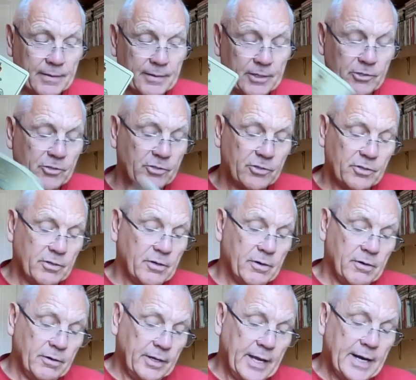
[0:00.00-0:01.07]
This,
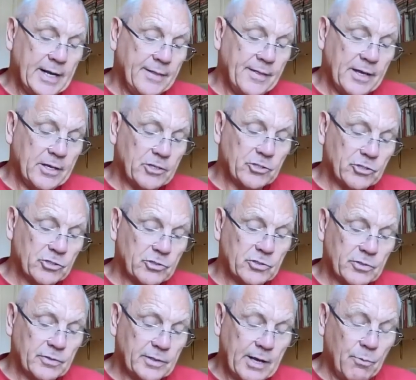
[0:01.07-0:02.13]
I'm getting this,
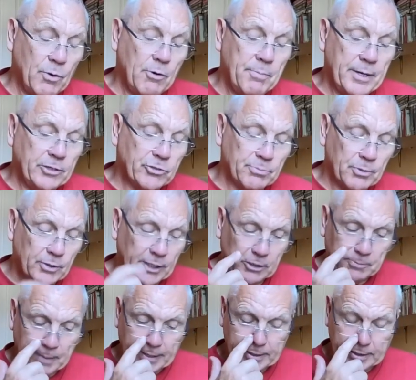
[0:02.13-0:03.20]
there will be some
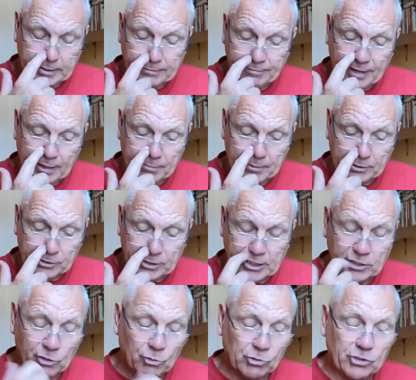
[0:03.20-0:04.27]
unexpected developments
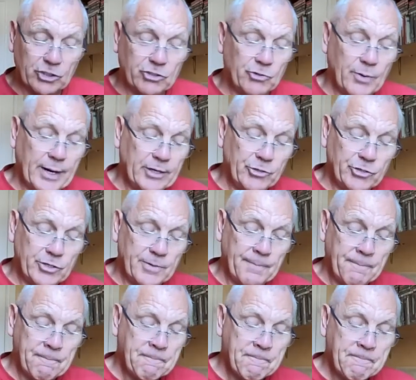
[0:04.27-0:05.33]
in your situation.